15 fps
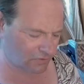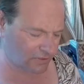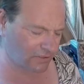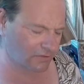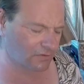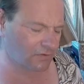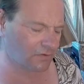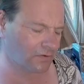on,
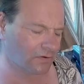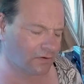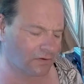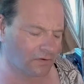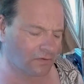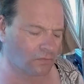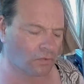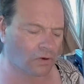I
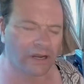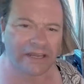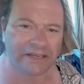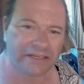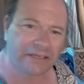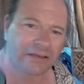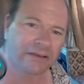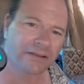
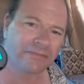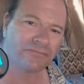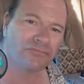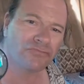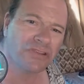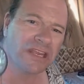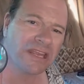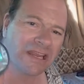wired in a
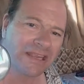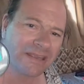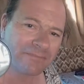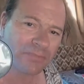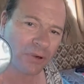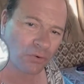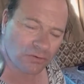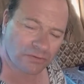really
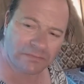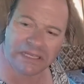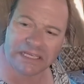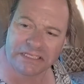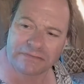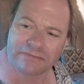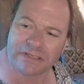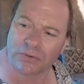important
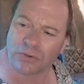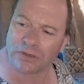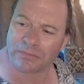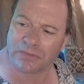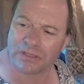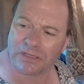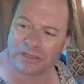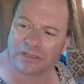piece of
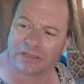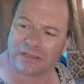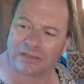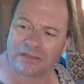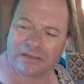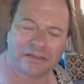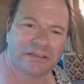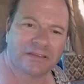equipment.
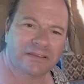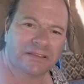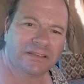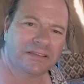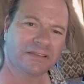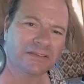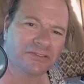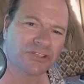This
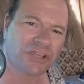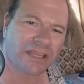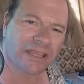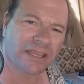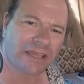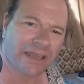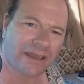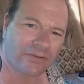is
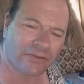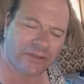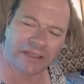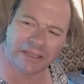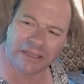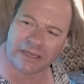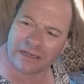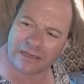checking out
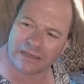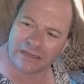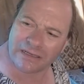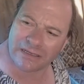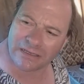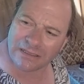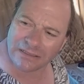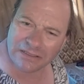the uh,
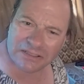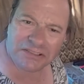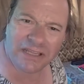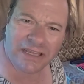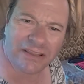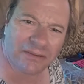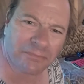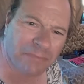the
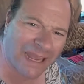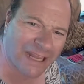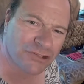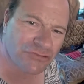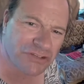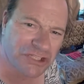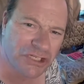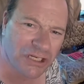state of the
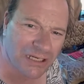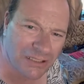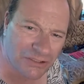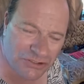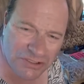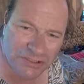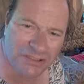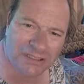battery
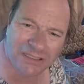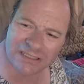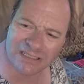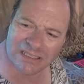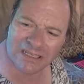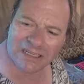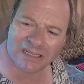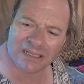charges
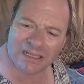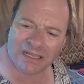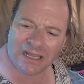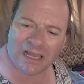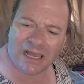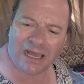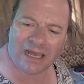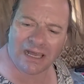
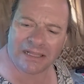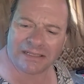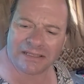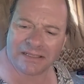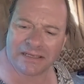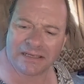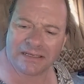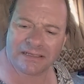
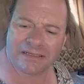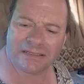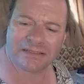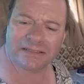and uh,